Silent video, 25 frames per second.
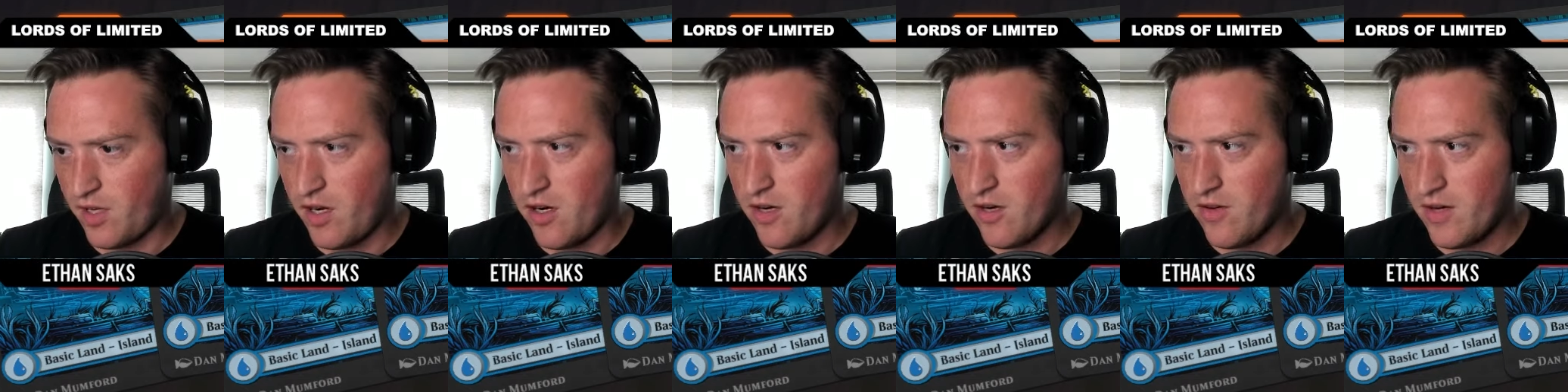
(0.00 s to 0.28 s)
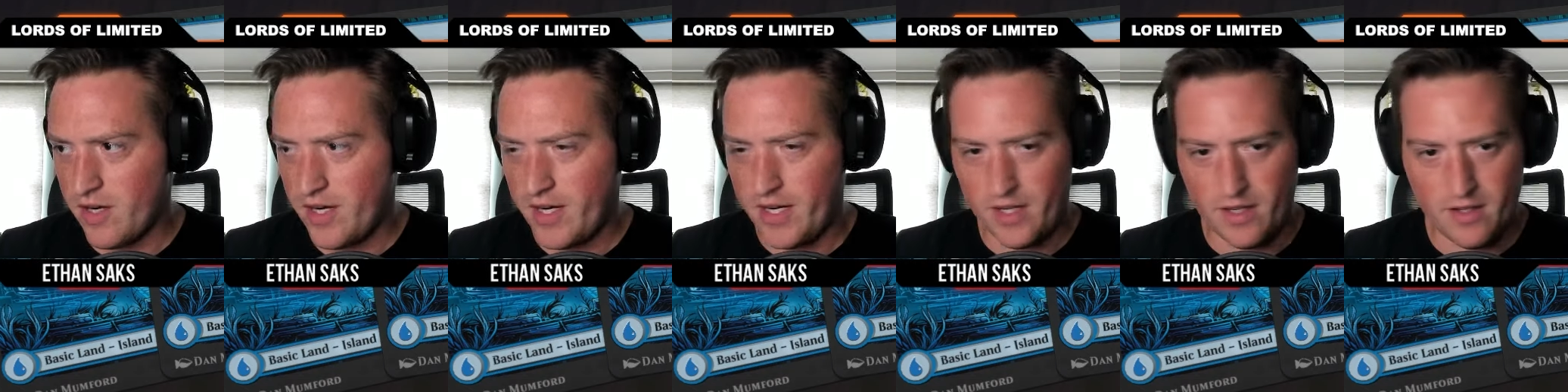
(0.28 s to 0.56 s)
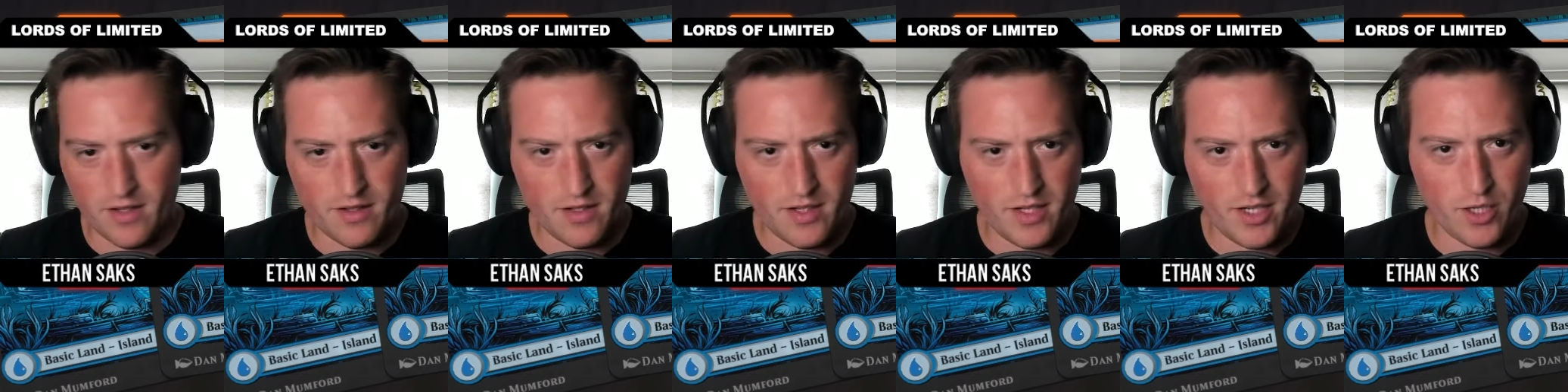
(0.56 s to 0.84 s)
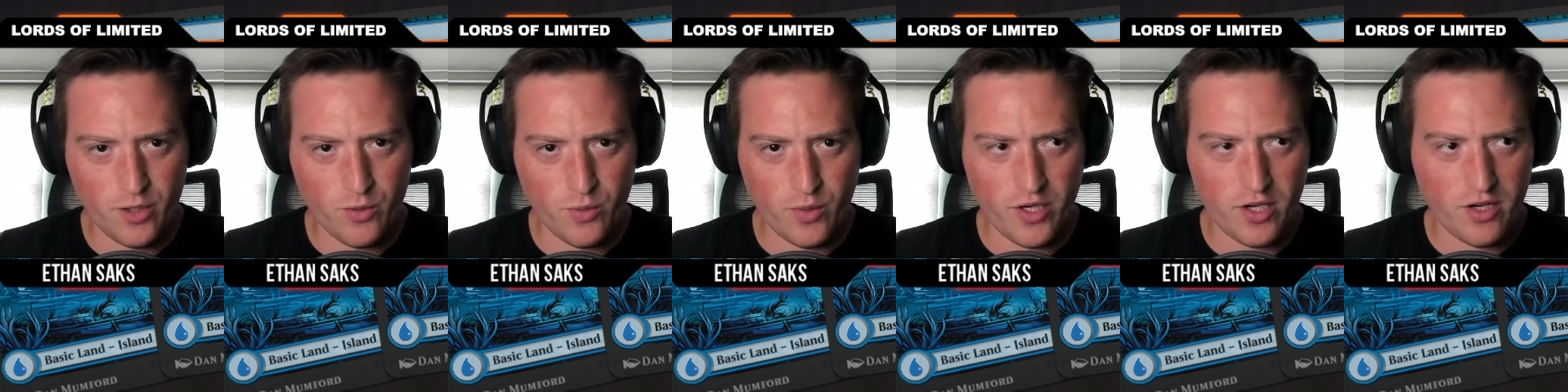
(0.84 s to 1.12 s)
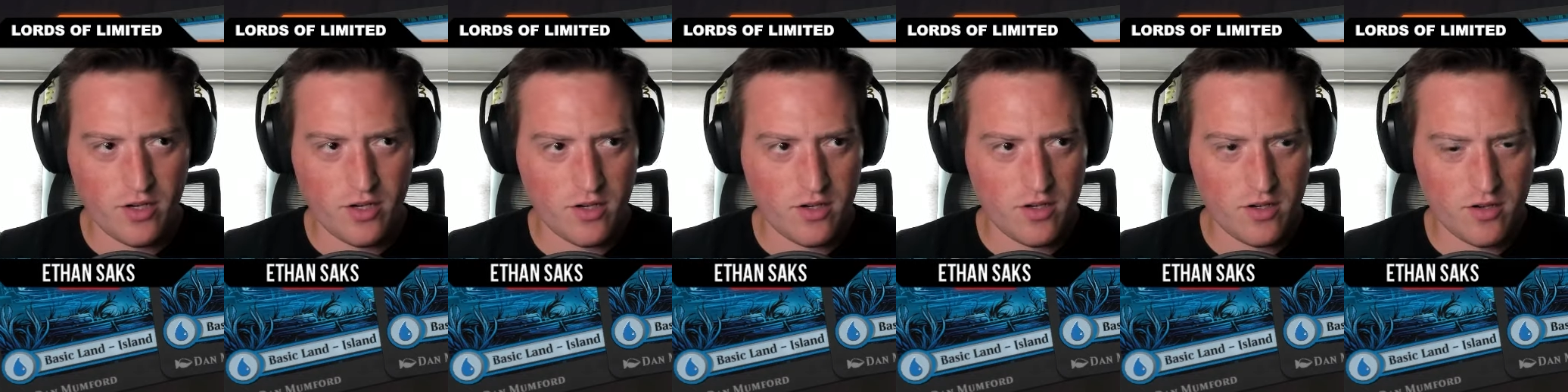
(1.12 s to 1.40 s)
All right, here we
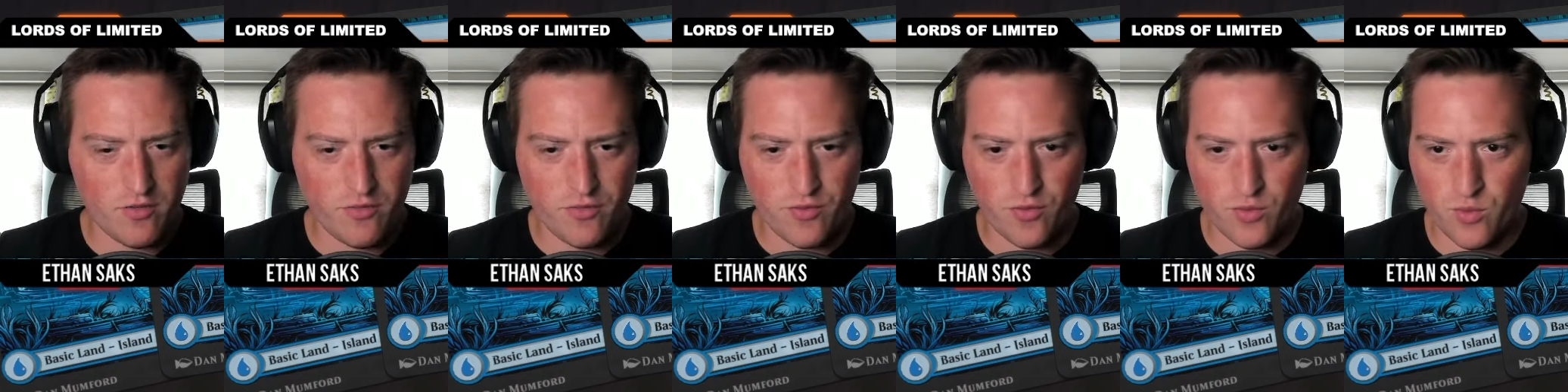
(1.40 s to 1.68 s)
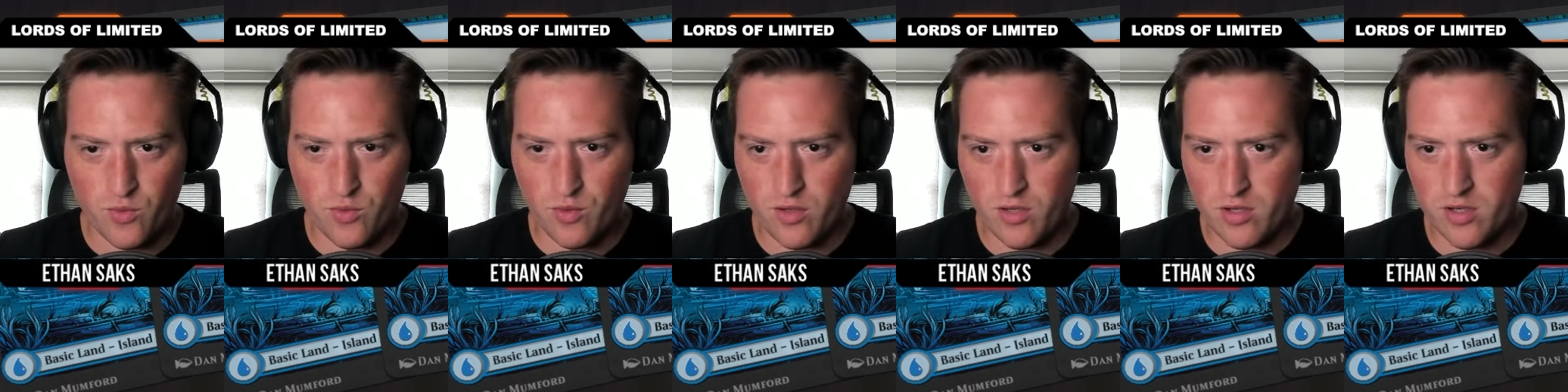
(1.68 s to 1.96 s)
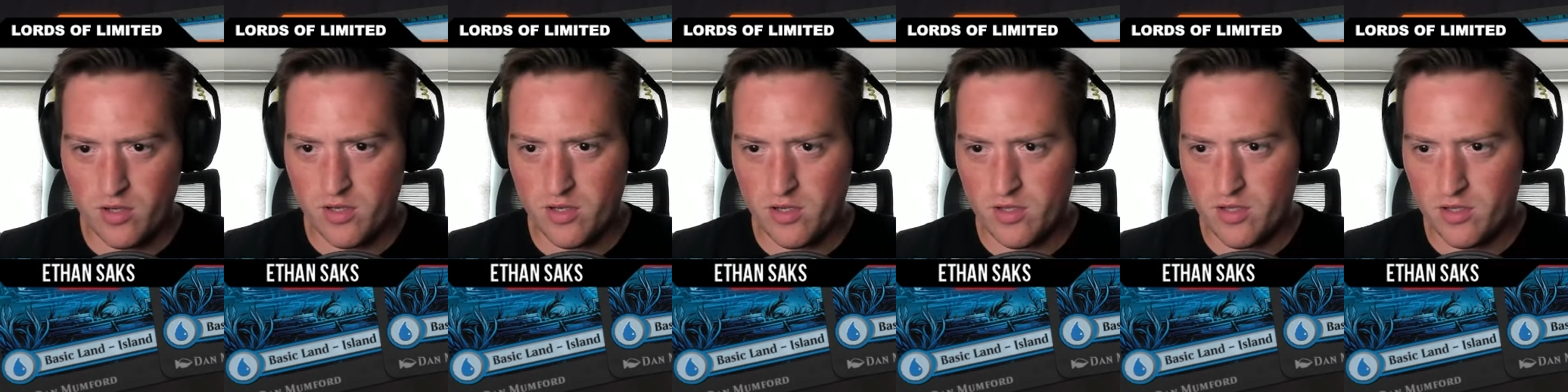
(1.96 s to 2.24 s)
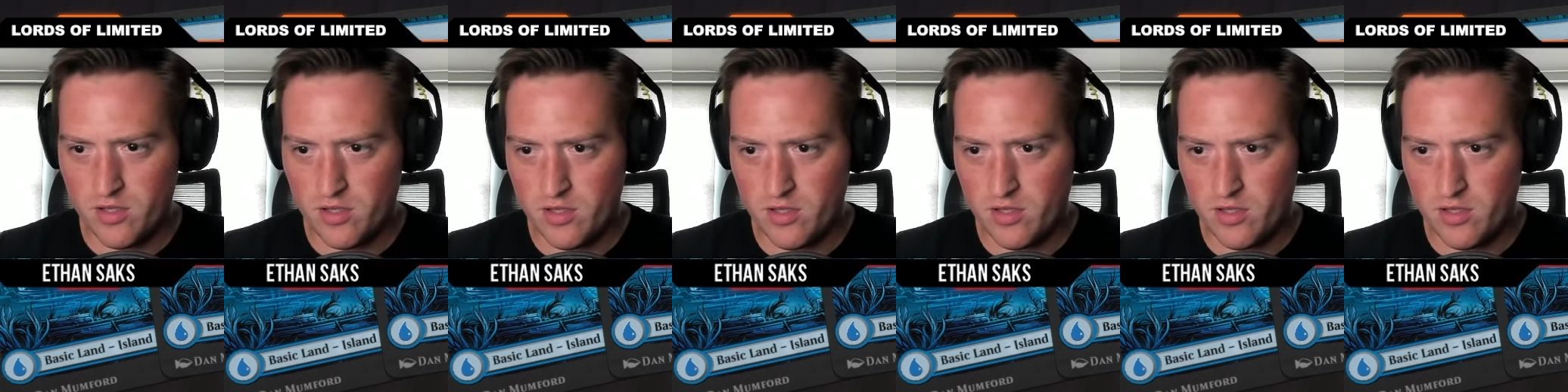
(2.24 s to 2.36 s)
are for